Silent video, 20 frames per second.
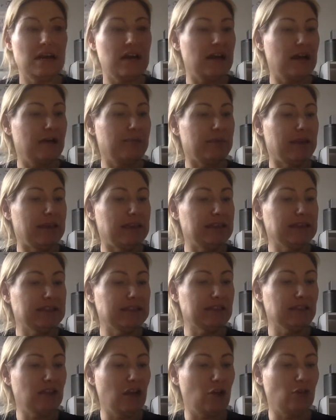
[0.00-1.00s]
It
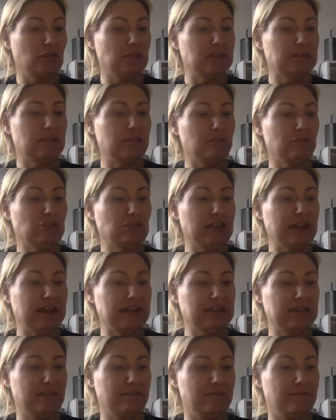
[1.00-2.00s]
is known as the
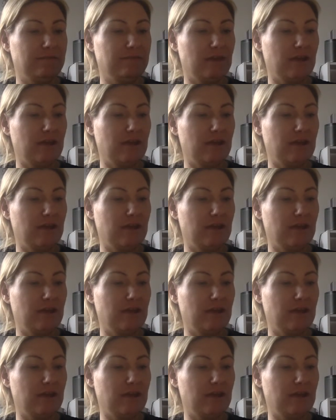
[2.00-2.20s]
protective